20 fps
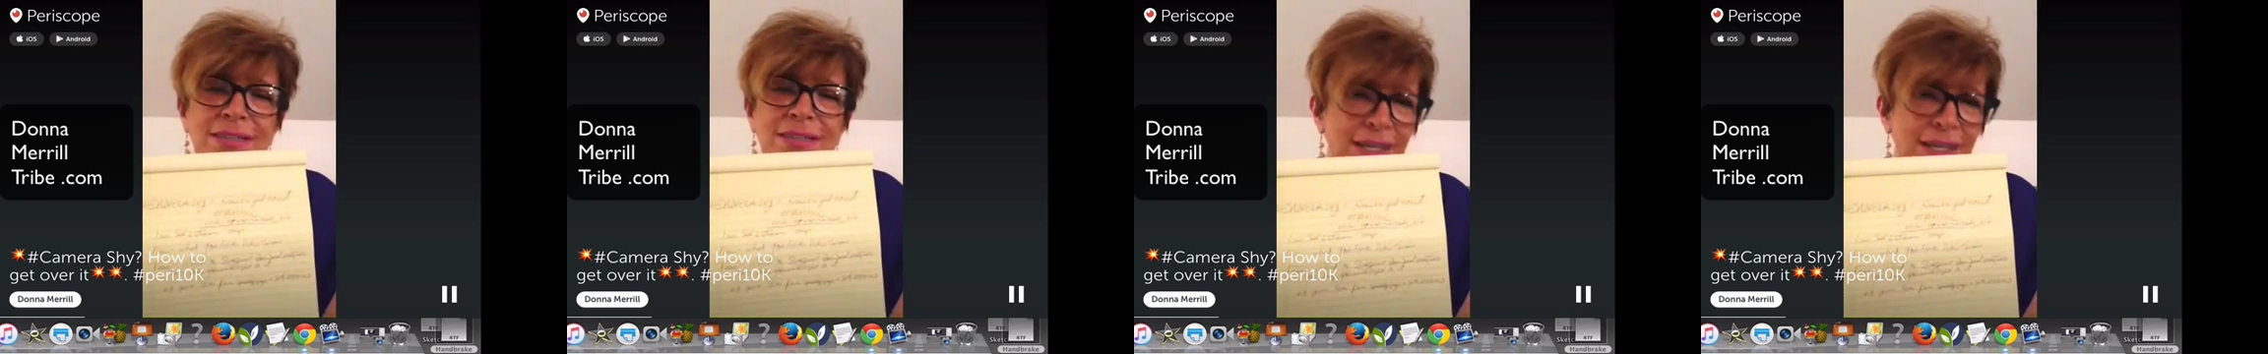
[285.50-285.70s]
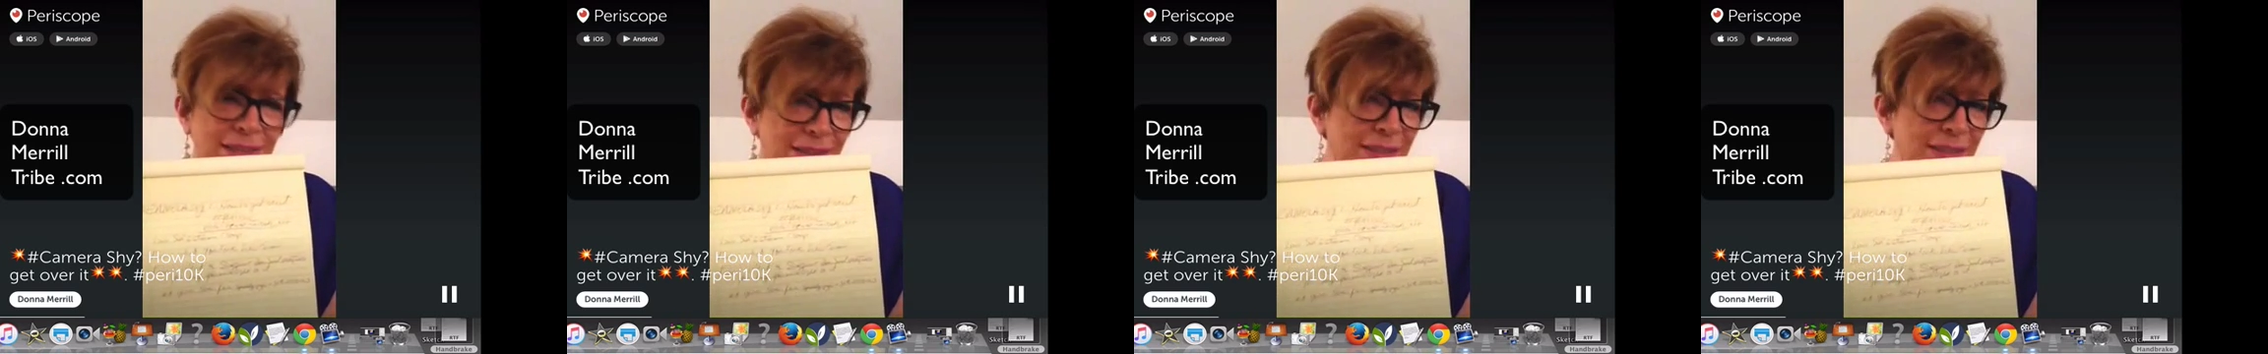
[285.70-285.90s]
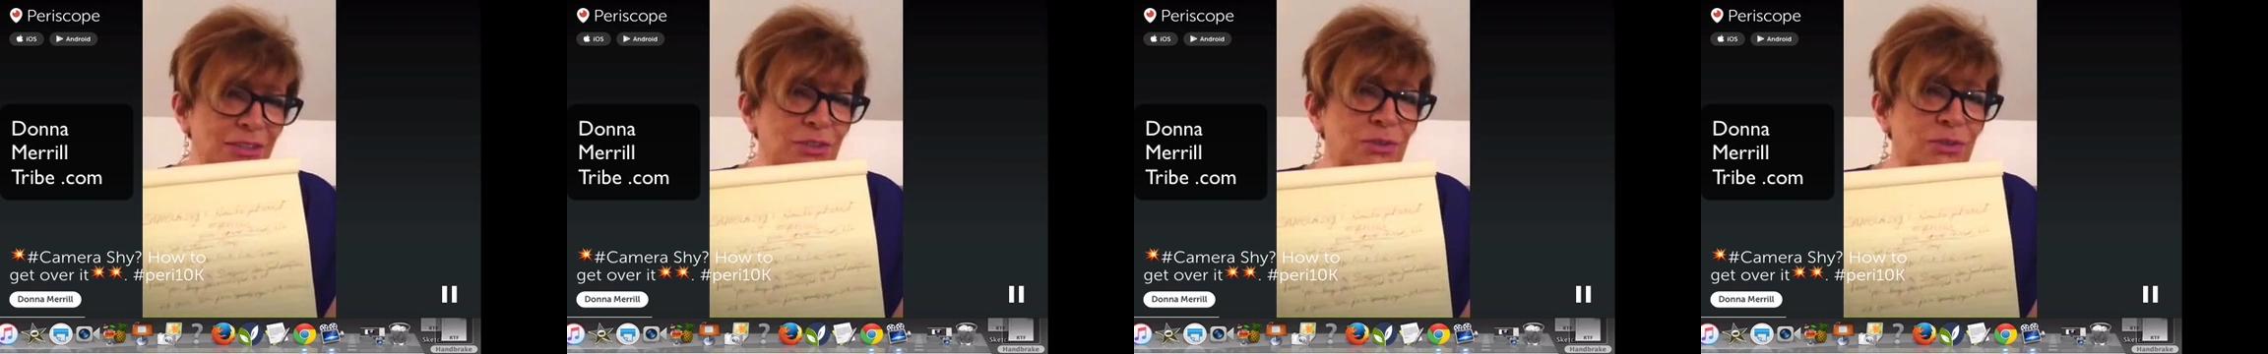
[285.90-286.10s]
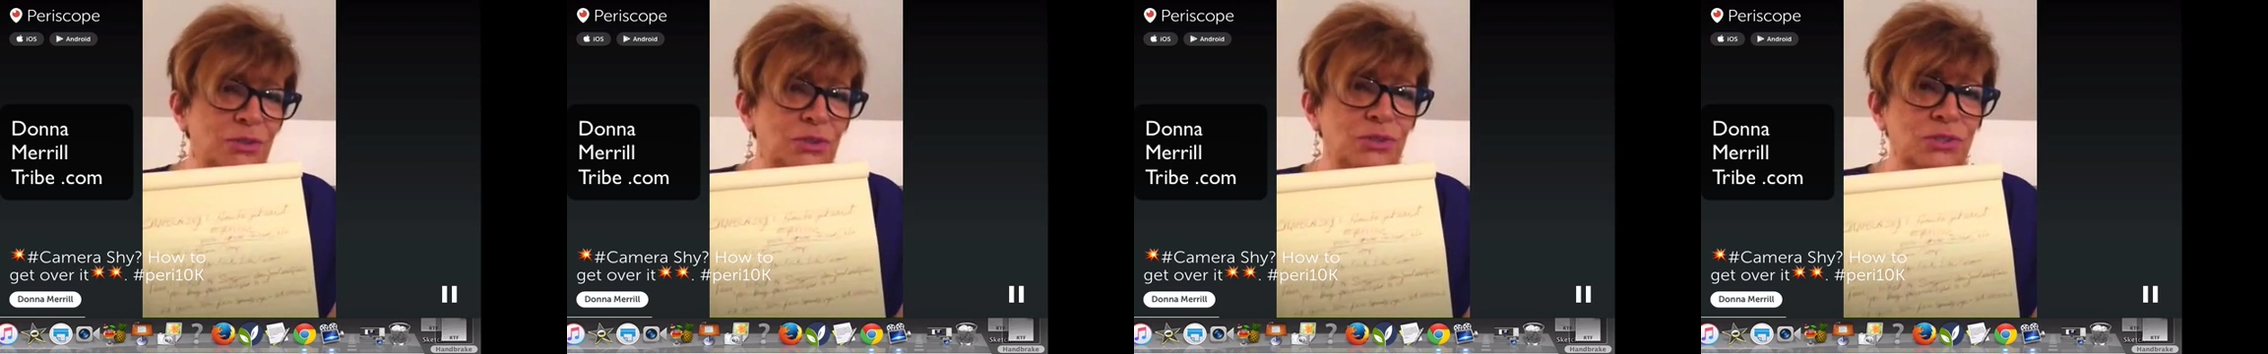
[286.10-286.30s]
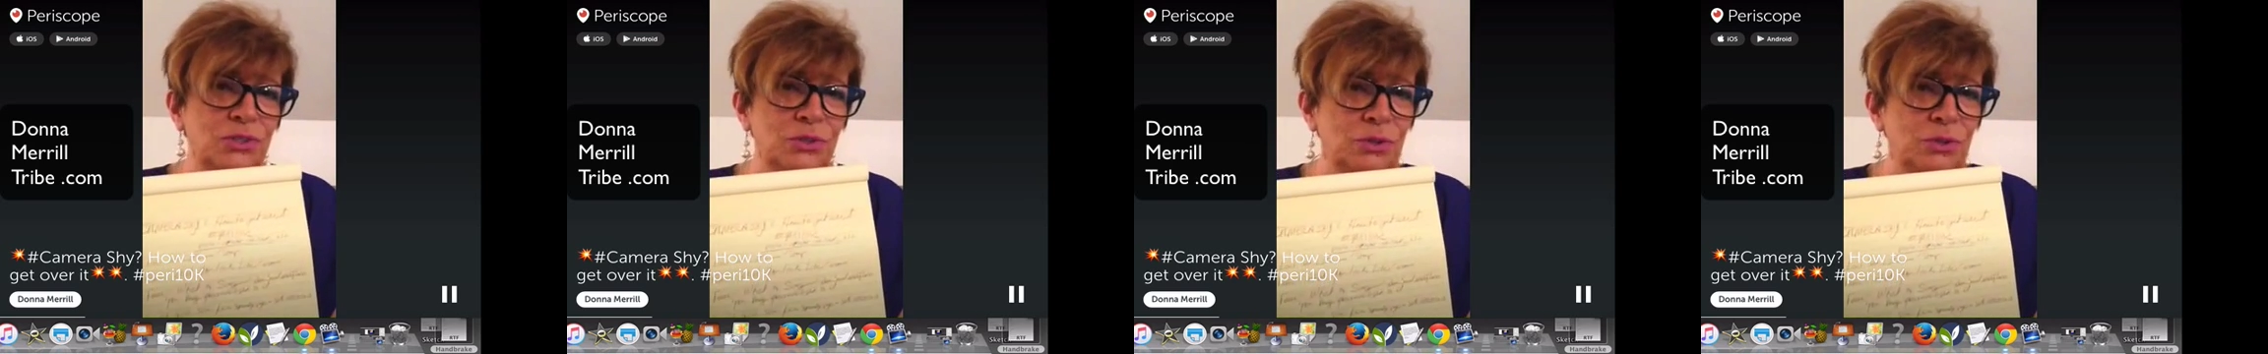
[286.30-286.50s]
that's the thing you
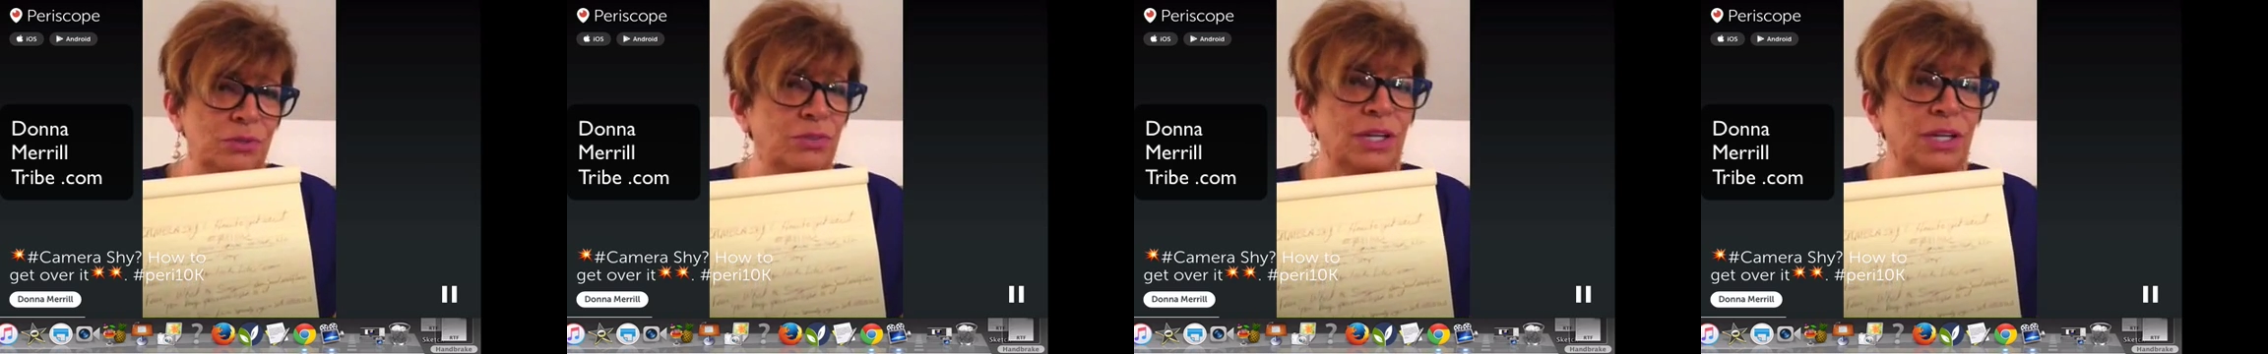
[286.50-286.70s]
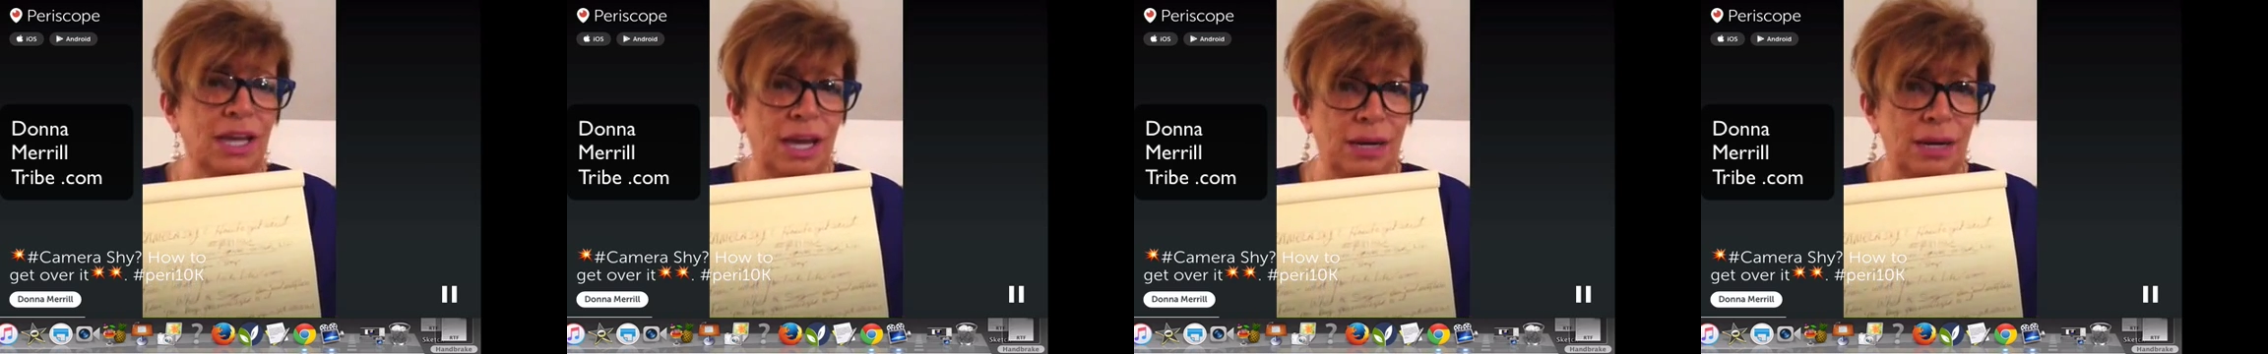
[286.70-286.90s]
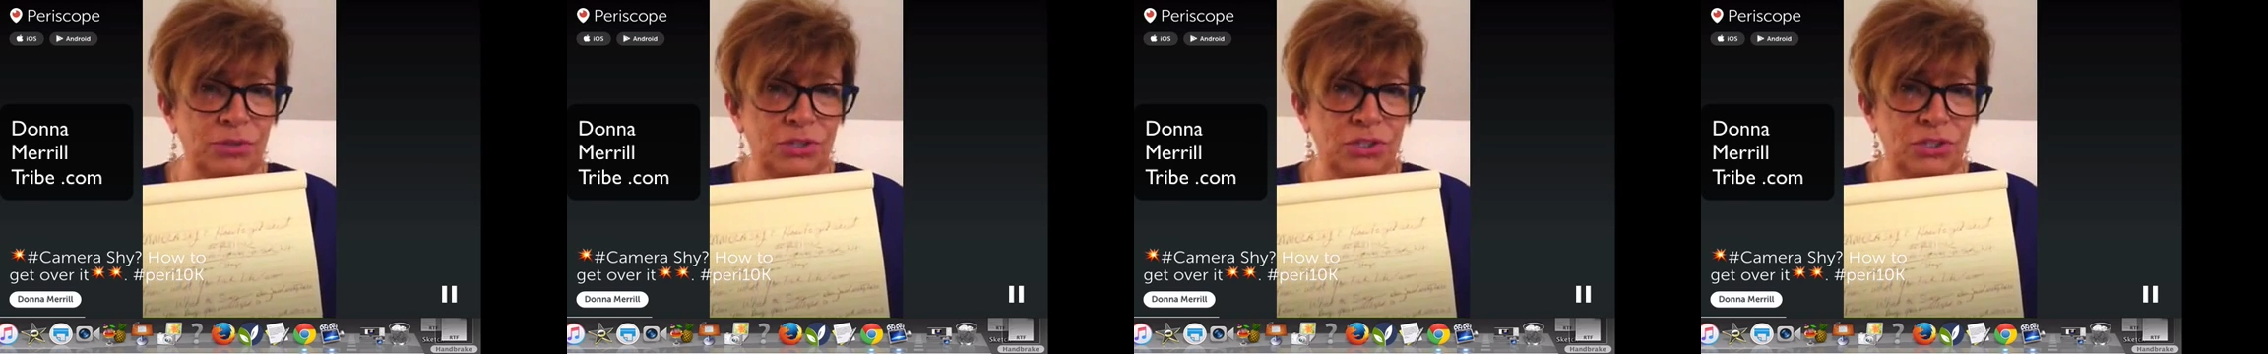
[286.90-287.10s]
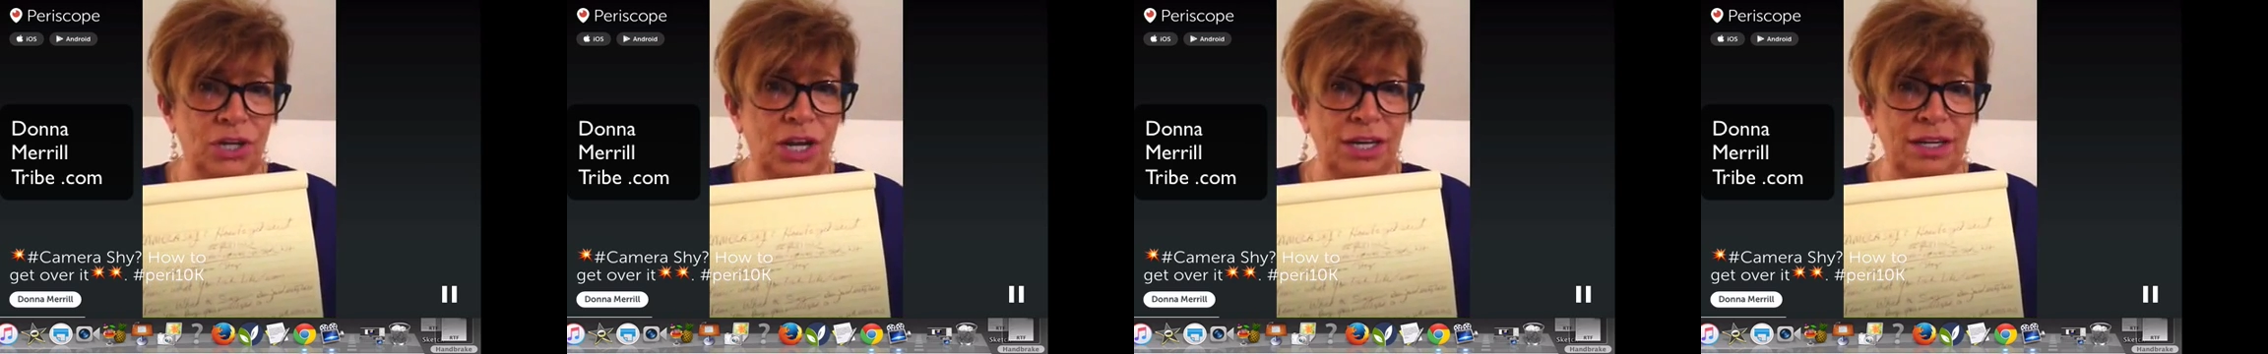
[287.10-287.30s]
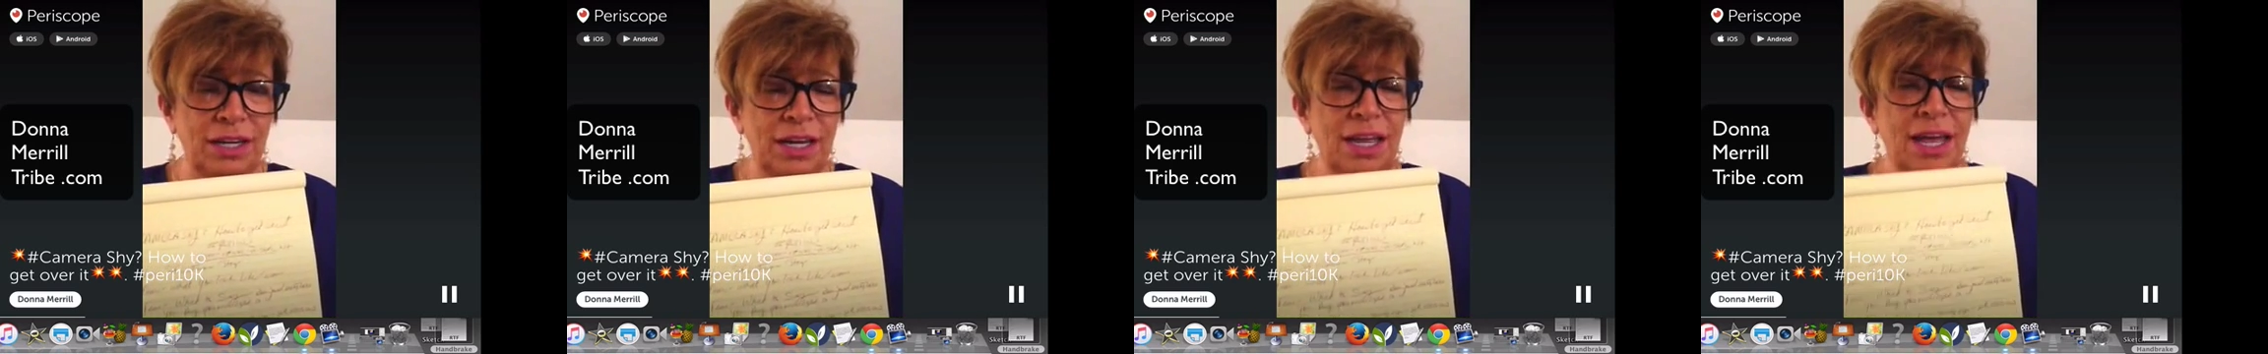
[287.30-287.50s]
could do if you're camera
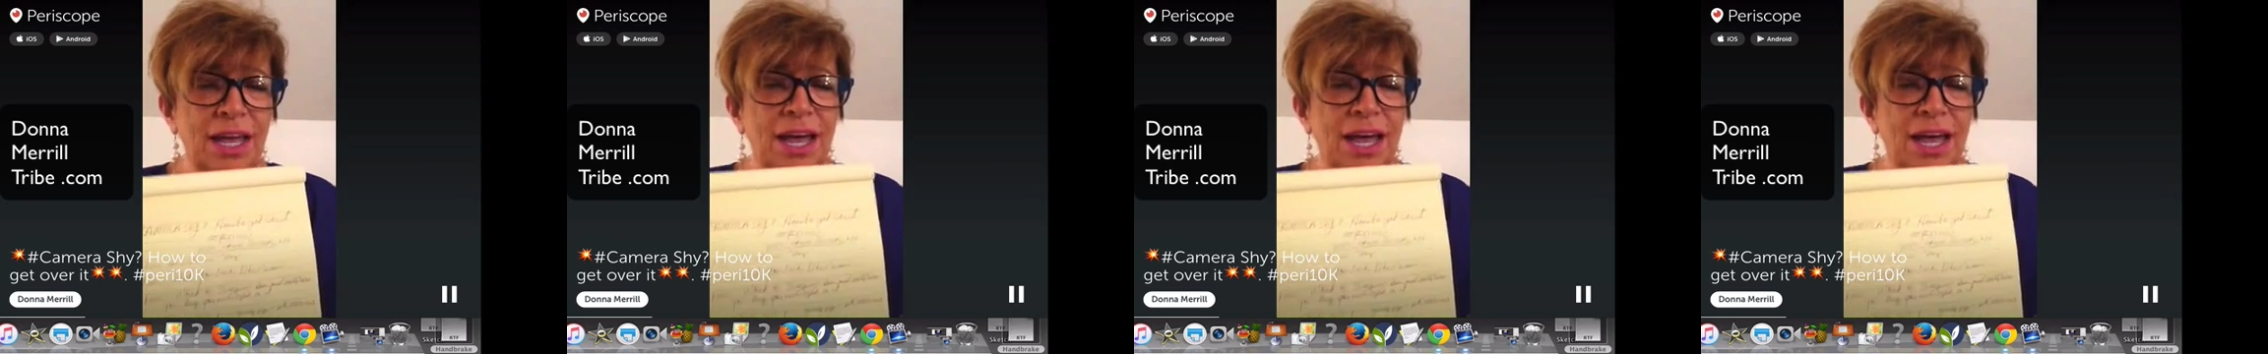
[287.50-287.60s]
shy.